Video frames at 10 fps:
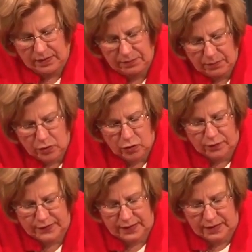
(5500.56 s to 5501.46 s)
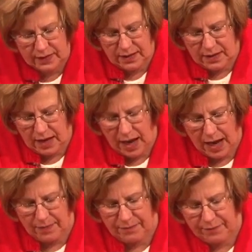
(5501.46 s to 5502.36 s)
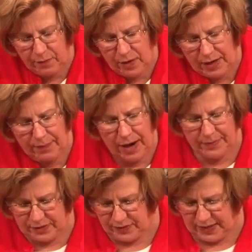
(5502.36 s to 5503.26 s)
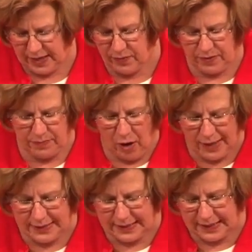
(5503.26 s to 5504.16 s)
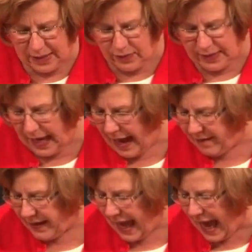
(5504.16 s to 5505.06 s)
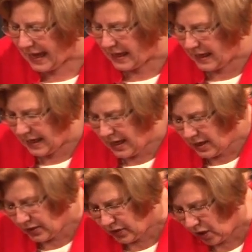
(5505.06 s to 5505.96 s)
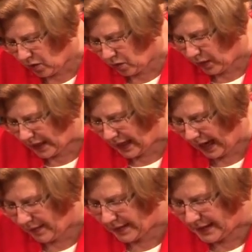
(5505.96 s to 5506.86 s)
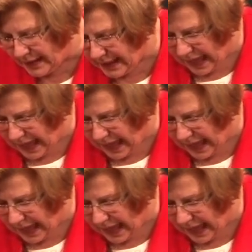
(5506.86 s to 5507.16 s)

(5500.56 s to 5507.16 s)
moved from one apartment to the other in Boston. They couldn't have a cat, so we inherited the